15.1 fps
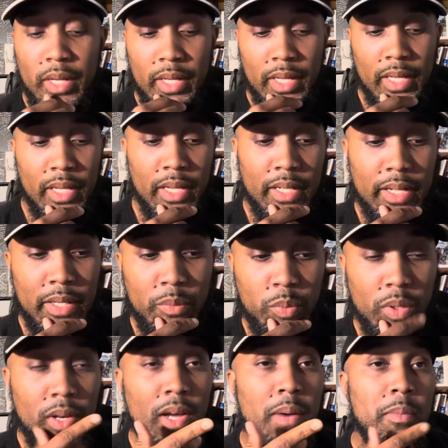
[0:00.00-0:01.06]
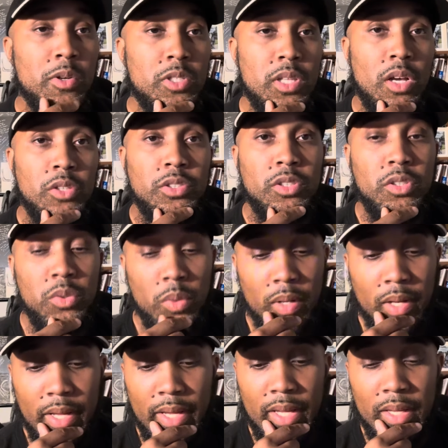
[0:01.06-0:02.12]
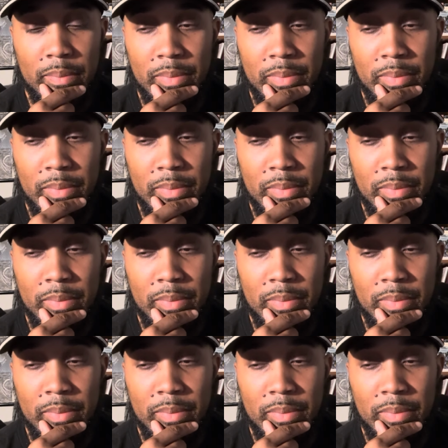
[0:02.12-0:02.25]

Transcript: and they really almost lost to Tulane.